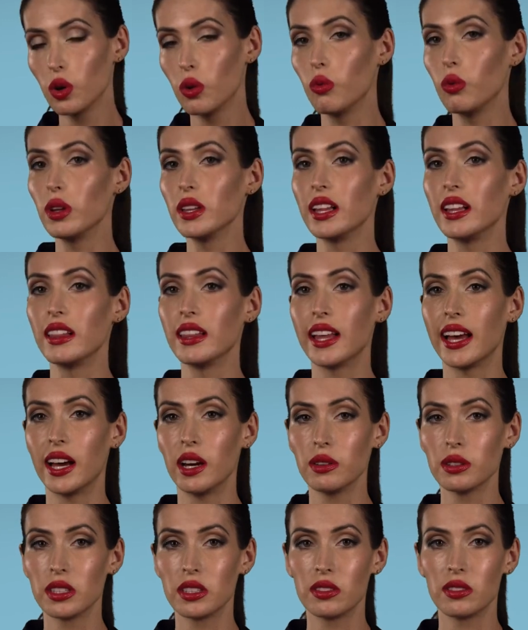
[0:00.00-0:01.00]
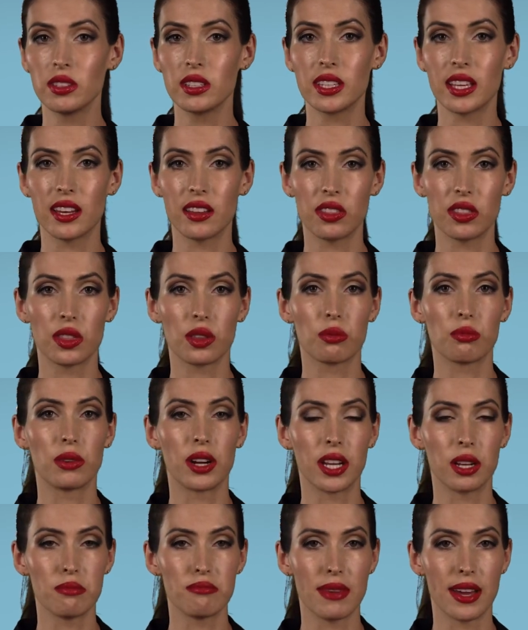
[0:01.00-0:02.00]
will allow you to get the
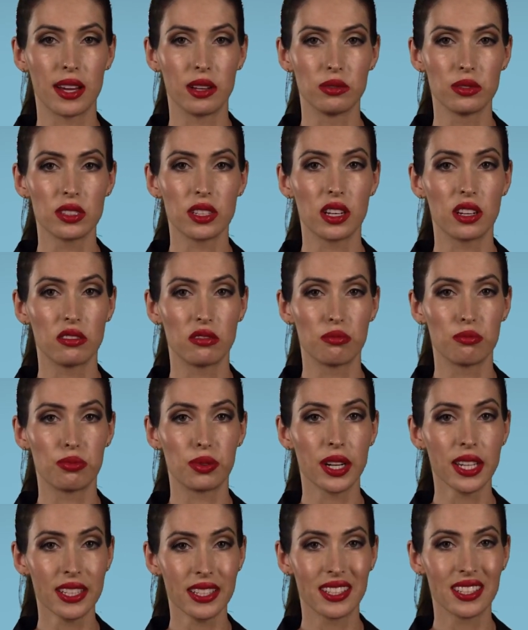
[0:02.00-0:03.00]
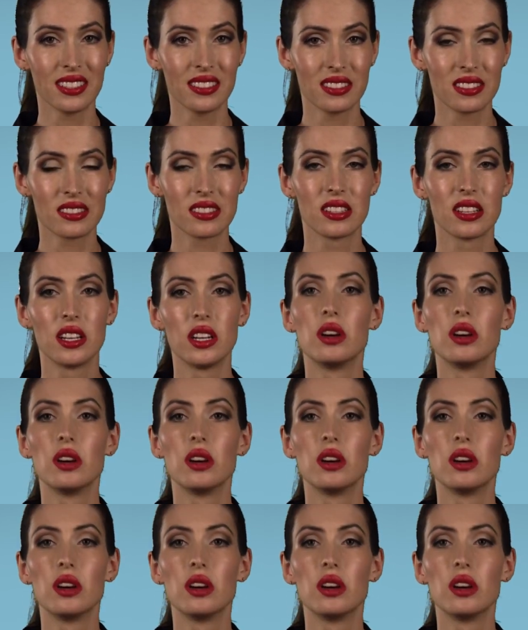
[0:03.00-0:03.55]
right amount of brightness